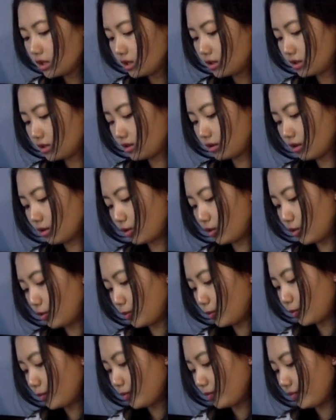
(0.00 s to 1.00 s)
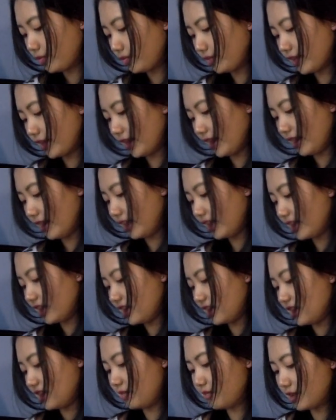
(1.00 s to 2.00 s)
So I like
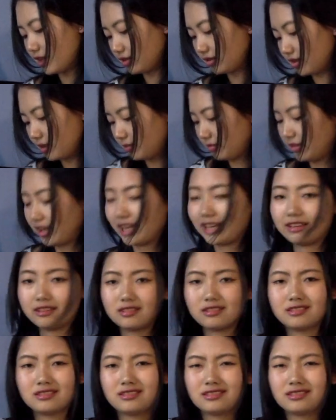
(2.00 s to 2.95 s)
emailing them, like,